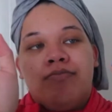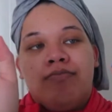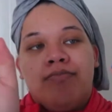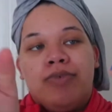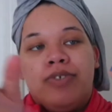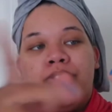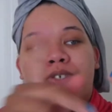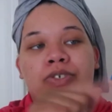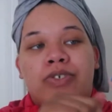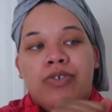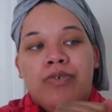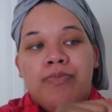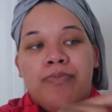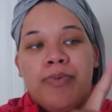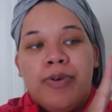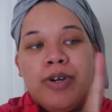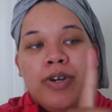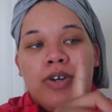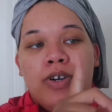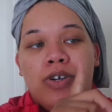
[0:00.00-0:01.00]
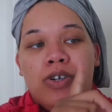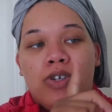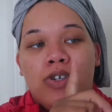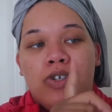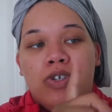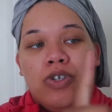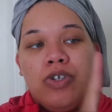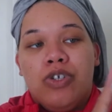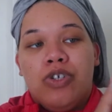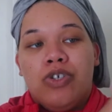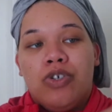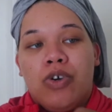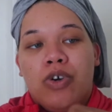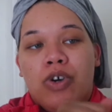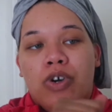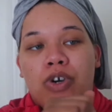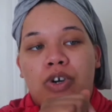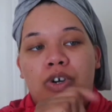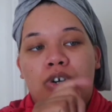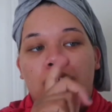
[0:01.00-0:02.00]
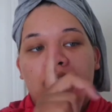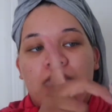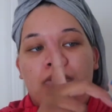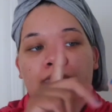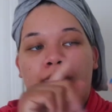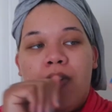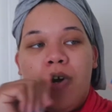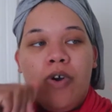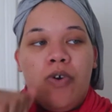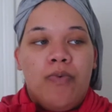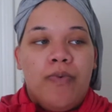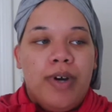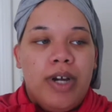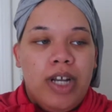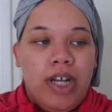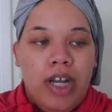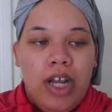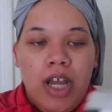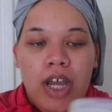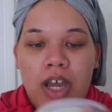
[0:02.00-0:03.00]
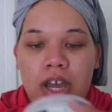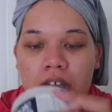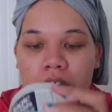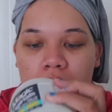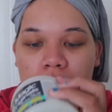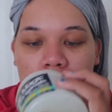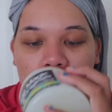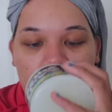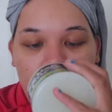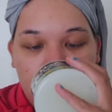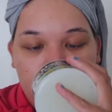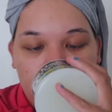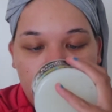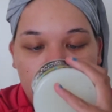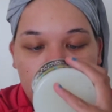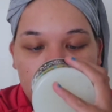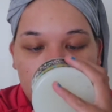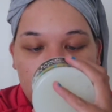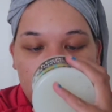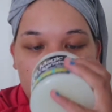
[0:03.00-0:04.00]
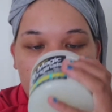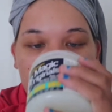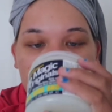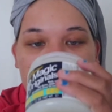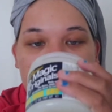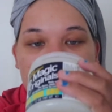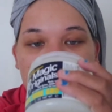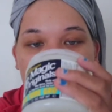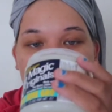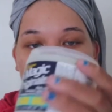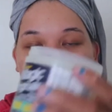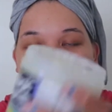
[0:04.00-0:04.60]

super sure grow one. Um, as you can